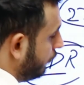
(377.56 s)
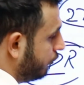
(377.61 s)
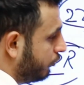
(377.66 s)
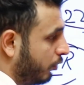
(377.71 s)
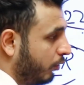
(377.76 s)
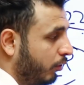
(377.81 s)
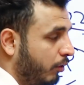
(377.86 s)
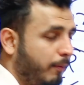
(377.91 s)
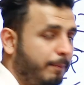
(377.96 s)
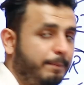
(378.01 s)

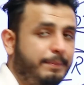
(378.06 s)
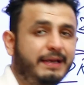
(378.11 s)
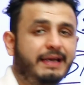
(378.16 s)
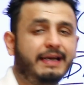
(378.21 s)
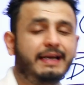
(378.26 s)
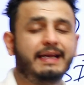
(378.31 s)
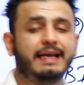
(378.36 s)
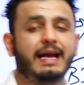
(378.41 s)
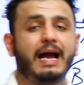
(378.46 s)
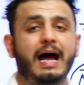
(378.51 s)
So
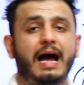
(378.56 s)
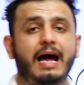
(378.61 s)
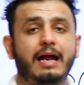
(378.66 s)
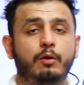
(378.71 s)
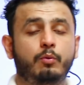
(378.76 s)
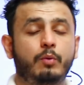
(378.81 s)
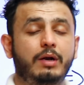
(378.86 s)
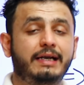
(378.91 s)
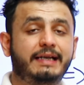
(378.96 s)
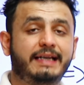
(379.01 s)

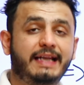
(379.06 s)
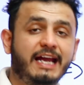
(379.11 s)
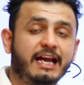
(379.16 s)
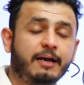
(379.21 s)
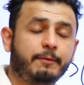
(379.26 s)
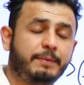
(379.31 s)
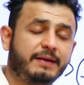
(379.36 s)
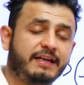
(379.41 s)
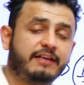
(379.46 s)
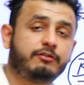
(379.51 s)
BDR will
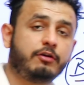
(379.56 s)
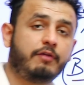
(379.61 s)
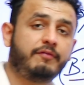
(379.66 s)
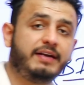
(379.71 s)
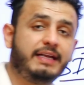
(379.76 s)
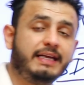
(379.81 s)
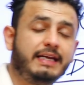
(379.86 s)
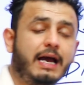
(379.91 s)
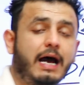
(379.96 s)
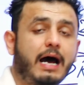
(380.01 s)
take place
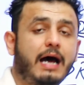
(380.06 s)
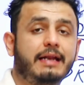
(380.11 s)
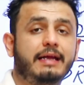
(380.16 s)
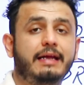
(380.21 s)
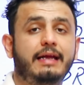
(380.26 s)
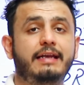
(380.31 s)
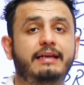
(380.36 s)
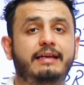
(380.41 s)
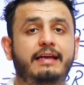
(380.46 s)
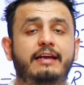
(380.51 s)
of DR
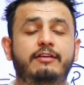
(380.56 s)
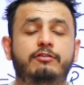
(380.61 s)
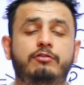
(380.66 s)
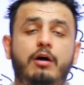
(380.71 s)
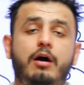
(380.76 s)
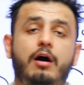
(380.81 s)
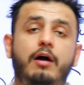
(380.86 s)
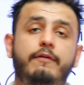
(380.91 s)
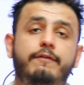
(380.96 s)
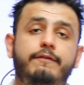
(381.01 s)
in case
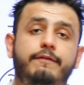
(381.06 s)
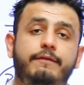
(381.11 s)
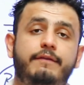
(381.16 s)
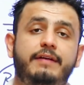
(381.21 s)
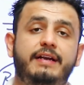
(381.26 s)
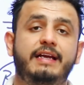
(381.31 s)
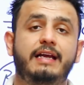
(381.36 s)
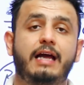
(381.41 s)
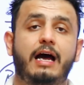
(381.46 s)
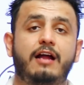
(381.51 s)
of
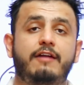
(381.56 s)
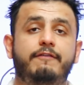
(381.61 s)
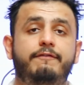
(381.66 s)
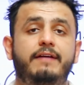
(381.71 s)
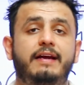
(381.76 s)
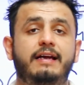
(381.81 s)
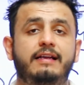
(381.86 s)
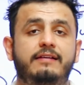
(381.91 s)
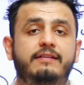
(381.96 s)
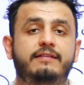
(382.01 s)
DR
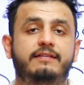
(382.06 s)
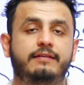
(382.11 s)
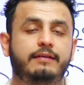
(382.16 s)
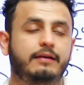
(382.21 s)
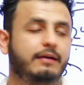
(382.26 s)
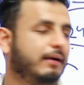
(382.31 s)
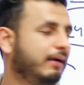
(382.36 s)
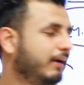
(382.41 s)
fails.